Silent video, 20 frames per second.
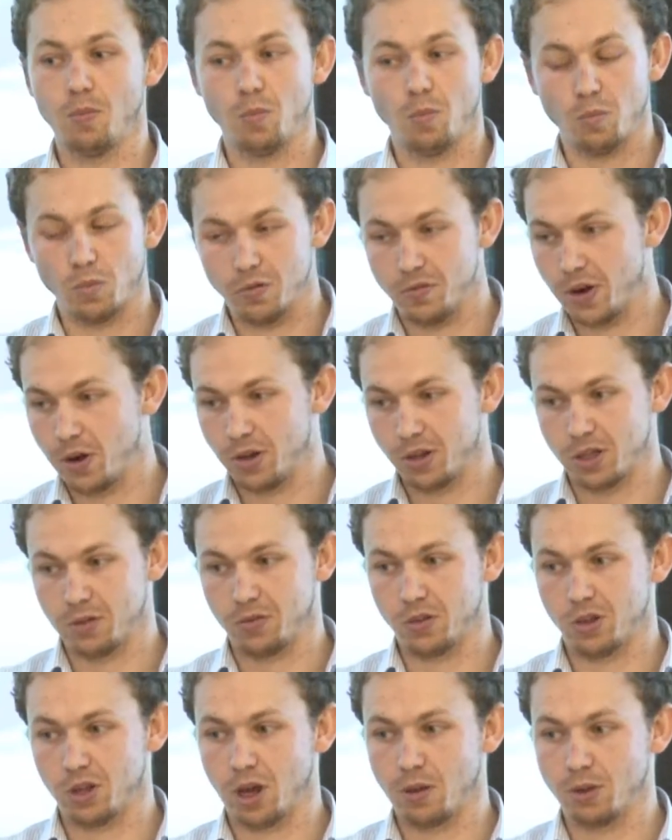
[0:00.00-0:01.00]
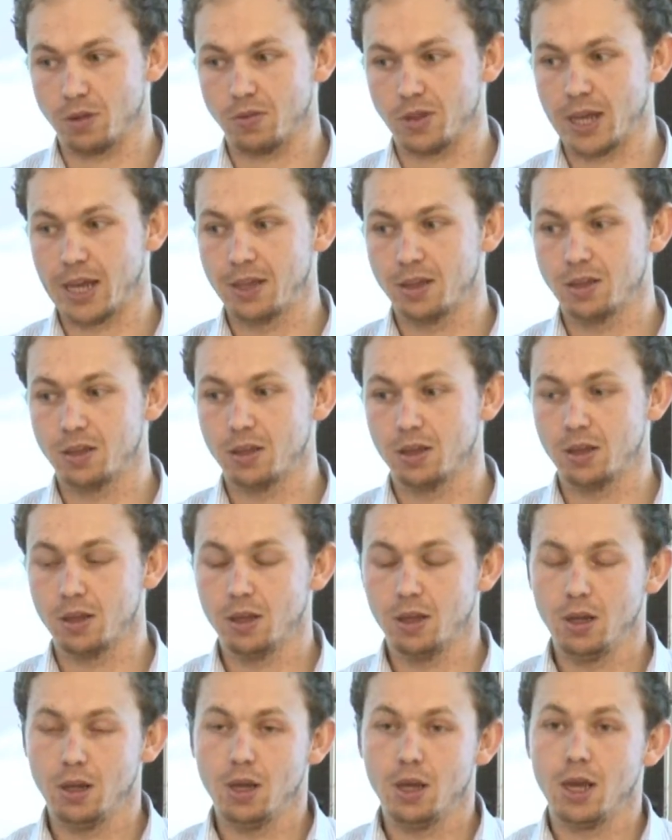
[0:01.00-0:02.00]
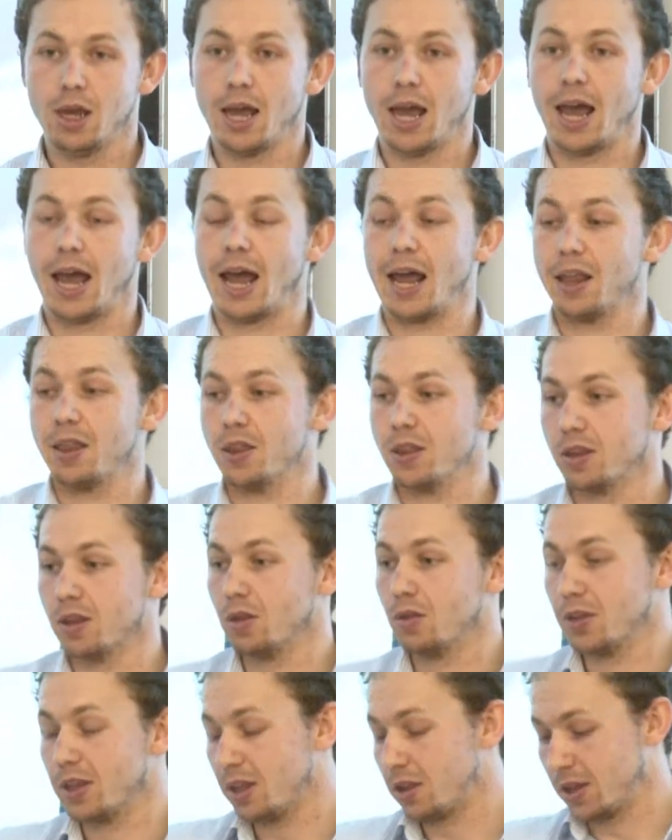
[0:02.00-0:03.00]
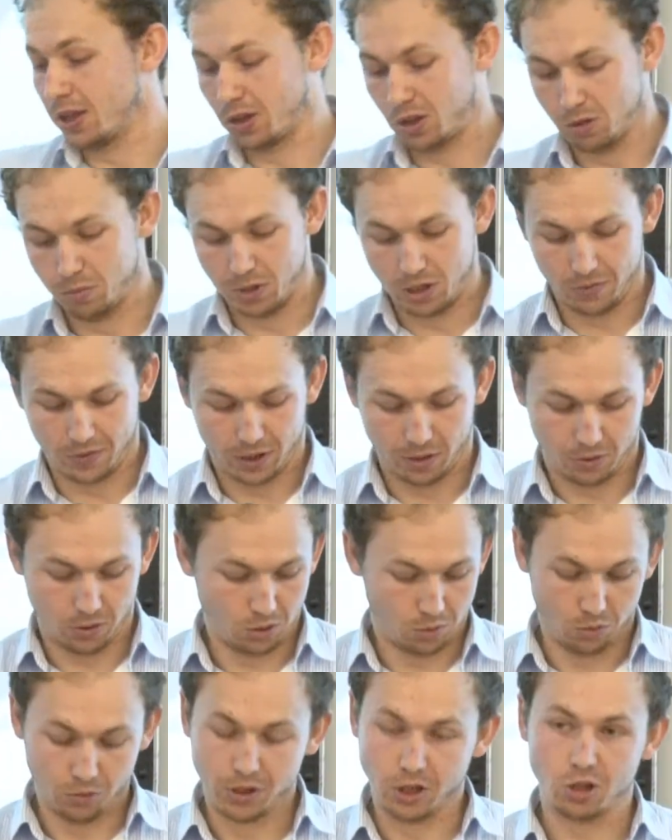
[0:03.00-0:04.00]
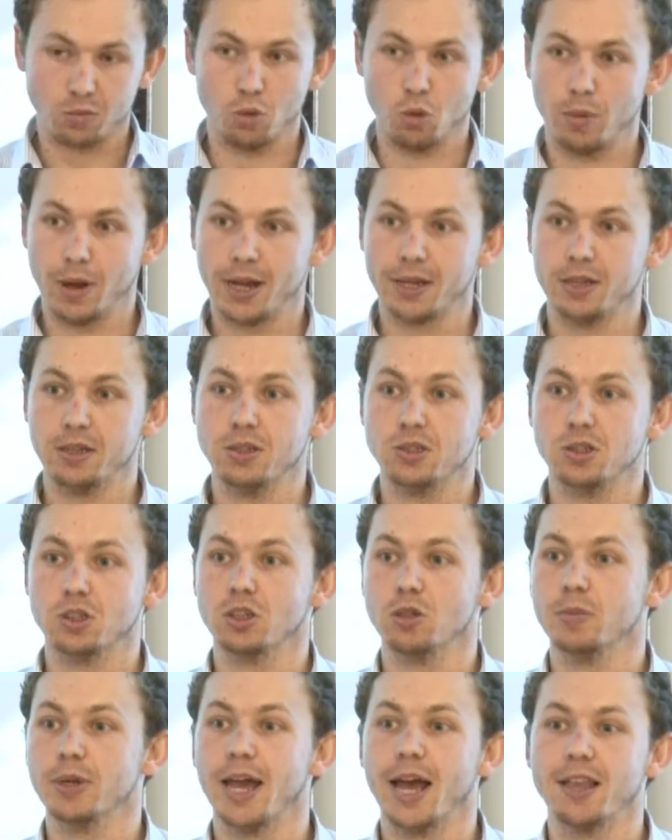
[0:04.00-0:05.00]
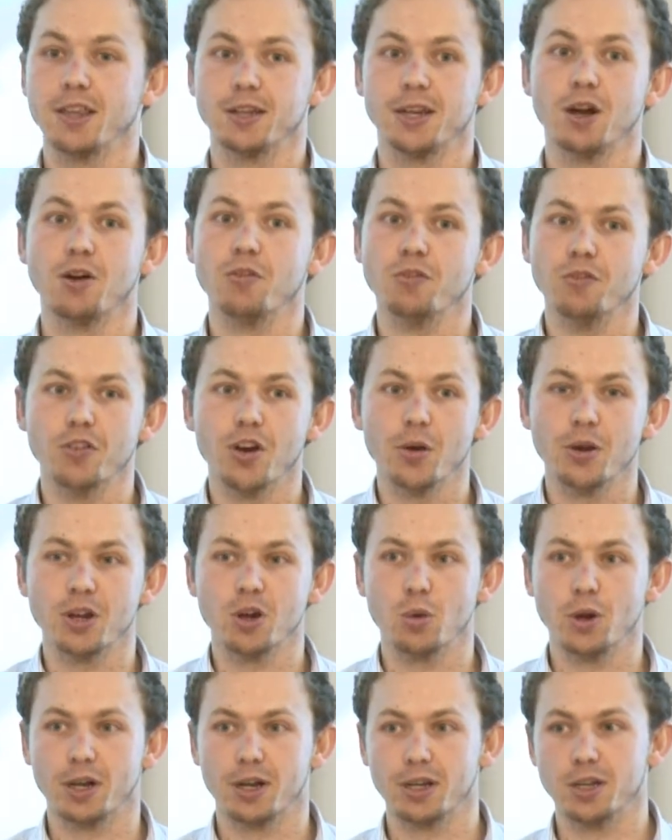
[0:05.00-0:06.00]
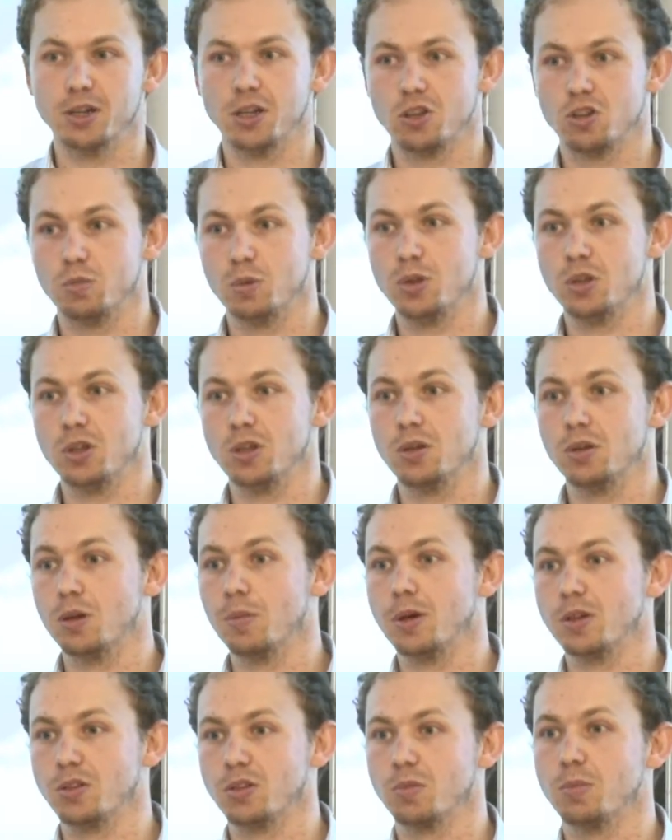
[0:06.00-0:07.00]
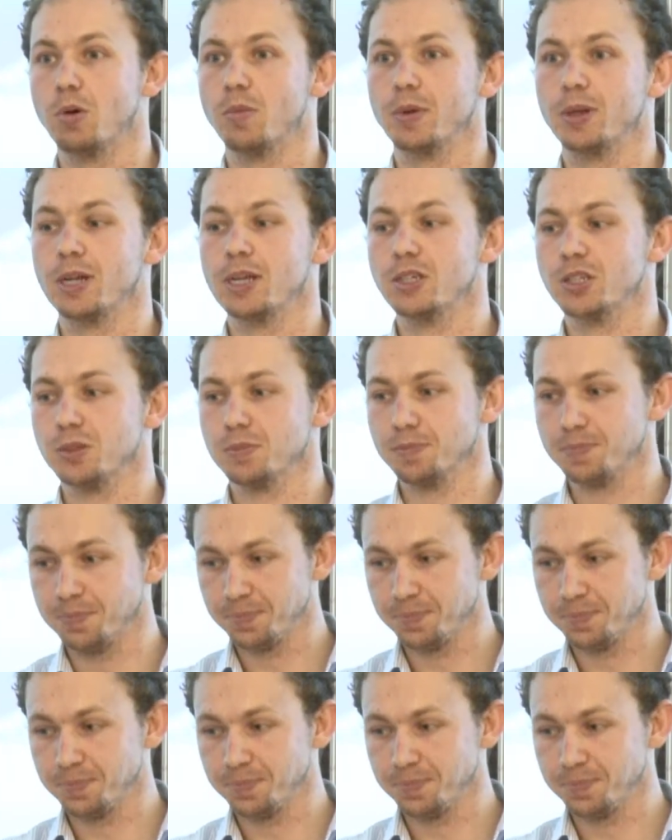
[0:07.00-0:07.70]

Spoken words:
with various different types of tests. And these things can be developed into a really small package that can be handed out very quickly and distributed amongst the population.